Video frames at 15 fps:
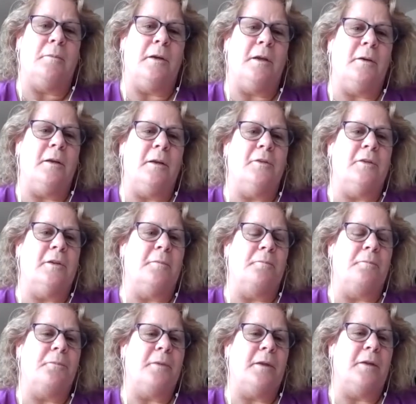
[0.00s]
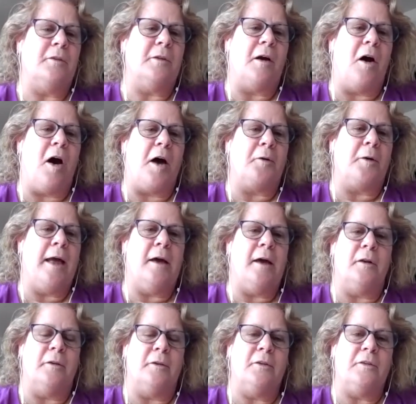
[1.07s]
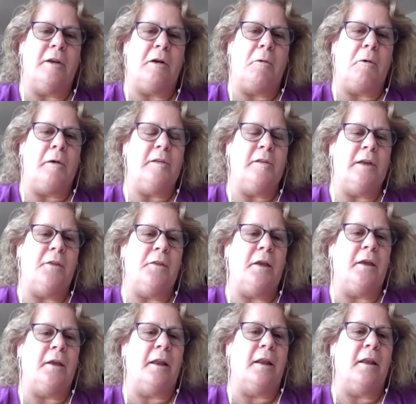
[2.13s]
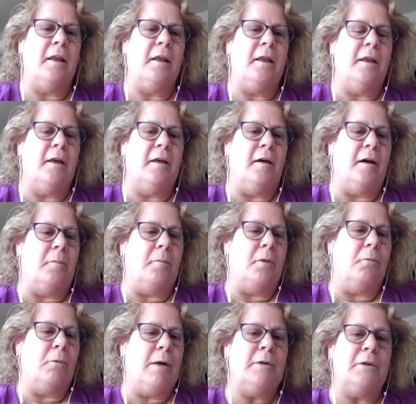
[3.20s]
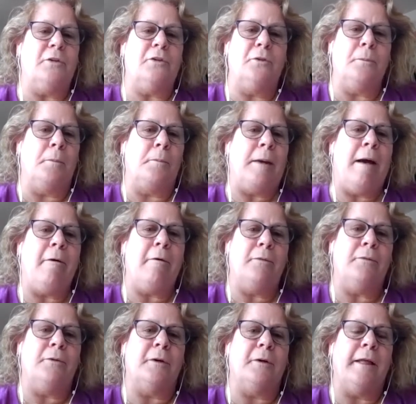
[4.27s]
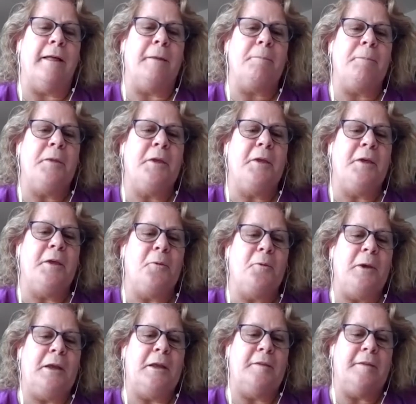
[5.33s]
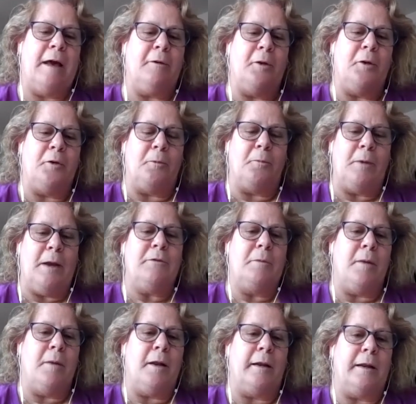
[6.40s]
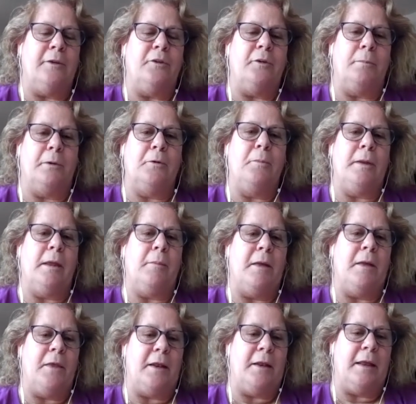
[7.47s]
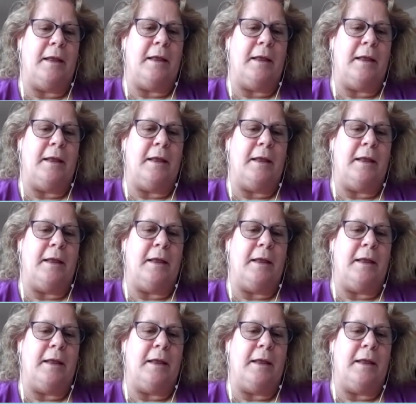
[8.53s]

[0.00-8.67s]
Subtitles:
AutoCAD on steroids, I think. And Revit's super powerful. And we can download a Revit model into Bluebeam, and